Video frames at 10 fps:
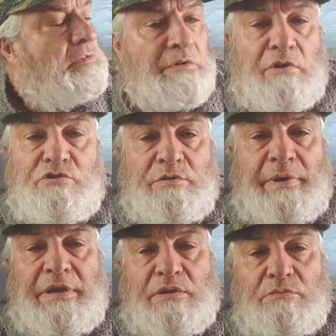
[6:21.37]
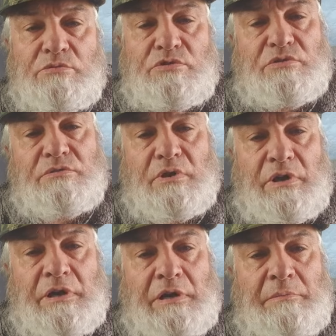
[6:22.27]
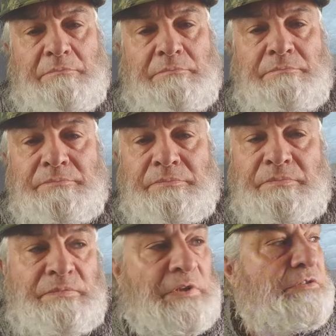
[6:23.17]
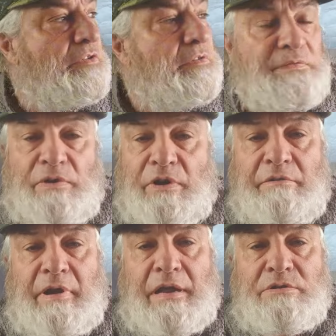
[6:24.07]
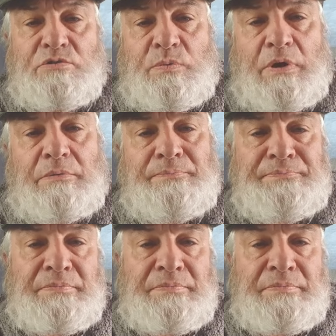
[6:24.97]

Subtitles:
there are some eagles that do fly around as well.